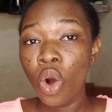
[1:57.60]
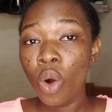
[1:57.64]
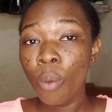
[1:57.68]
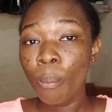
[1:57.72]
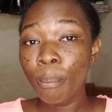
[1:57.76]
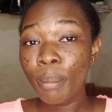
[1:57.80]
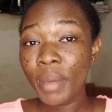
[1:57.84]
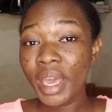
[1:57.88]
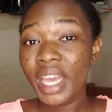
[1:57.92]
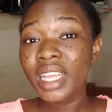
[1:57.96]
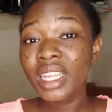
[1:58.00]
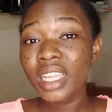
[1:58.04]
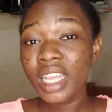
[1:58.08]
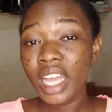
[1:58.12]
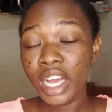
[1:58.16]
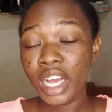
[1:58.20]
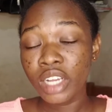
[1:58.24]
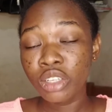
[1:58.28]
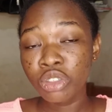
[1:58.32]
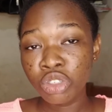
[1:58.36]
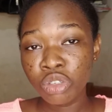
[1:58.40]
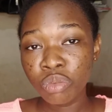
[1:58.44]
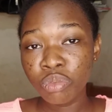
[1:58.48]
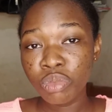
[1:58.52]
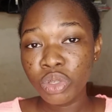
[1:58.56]
mainly
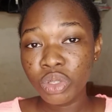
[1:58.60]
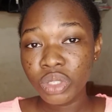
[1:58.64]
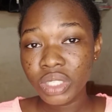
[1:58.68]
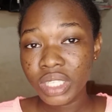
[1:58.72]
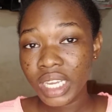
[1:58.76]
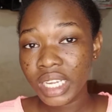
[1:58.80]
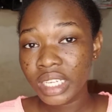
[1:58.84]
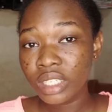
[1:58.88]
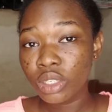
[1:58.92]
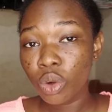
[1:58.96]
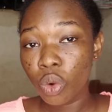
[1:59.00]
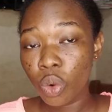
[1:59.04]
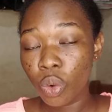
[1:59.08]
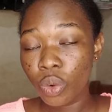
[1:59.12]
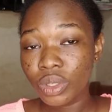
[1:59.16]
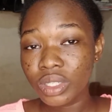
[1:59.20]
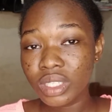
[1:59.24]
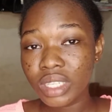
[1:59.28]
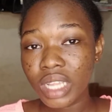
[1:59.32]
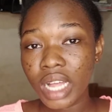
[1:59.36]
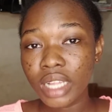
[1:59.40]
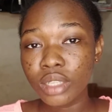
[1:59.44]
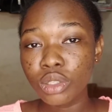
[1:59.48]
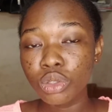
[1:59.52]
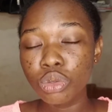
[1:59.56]
attributed
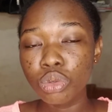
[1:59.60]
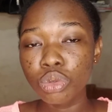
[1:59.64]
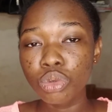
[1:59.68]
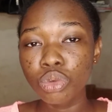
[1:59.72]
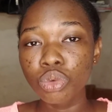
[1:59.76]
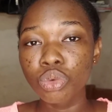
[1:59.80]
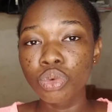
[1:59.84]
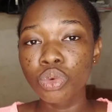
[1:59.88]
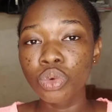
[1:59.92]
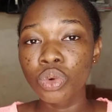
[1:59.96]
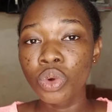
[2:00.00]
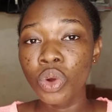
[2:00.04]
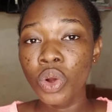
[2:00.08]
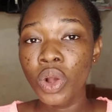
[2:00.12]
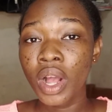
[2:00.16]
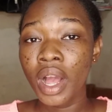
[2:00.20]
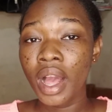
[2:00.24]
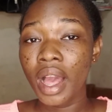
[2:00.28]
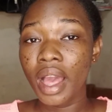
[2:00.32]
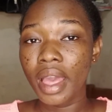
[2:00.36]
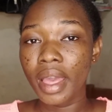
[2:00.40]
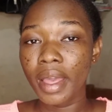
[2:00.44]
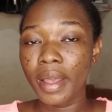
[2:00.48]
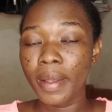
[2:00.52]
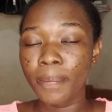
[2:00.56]
ulcer to
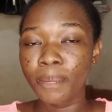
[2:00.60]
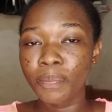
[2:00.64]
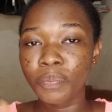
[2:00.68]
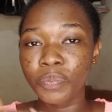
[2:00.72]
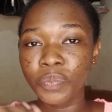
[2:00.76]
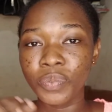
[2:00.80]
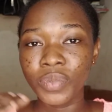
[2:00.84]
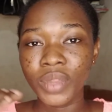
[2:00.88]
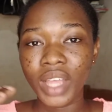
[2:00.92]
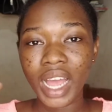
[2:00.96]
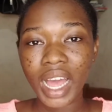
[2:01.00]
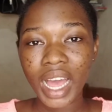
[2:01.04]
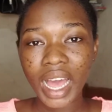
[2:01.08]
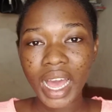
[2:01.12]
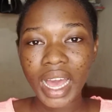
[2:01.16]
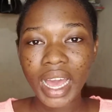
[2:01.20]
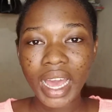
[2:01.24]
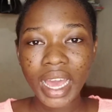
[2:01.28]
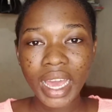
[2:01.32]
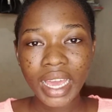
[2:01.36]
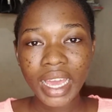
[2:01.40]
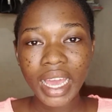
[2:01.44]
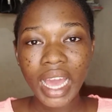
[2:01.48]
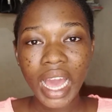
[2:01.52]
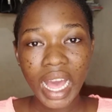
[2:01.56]

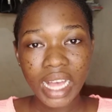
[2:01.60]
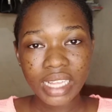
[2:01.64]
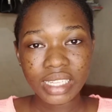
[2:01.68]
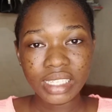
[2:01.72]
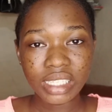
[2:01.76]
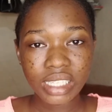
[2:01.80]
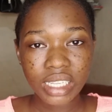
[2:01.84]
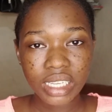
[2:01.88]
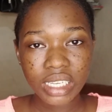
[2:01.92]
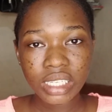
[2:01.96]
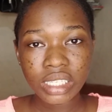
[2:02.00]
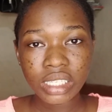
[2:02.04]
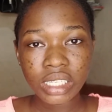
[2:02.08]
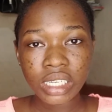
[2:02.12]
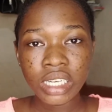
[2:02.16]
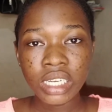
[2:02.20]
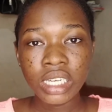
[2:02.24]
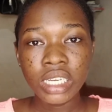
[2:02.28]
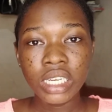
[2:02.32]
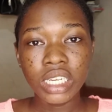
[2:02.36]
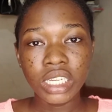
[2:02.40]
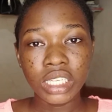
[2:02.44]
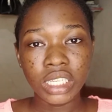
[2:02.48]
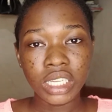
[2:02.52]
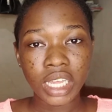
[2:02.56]
high acid
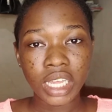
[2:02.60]
in